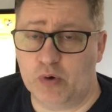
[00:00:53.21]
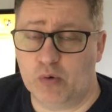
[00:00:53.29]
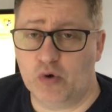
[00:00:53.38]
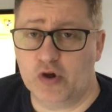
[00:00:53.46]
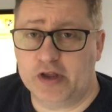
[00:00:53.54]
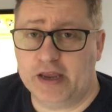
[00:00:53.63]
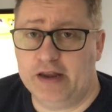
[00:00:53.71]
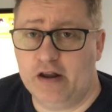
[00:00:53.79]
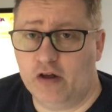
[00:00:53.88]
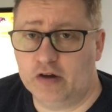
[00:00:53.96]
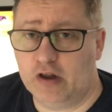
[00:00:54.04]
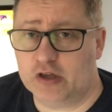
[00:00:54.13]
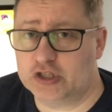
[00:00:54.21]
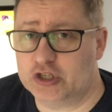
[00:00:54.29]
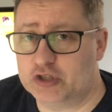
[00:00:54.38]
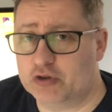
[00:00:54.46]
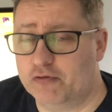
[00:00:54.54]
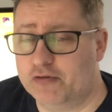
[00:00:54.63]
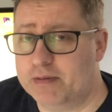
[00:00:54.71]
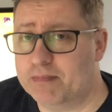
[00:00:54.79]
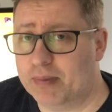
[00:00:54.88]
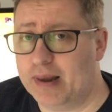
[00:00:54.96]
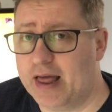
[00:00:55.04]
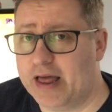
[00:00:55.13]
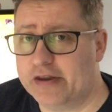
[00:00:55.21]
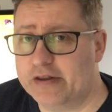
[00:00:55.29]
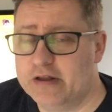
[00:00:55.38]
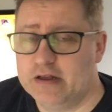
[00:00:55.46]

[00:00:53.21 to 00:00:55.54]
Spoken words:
working on, lots of stuff in plan,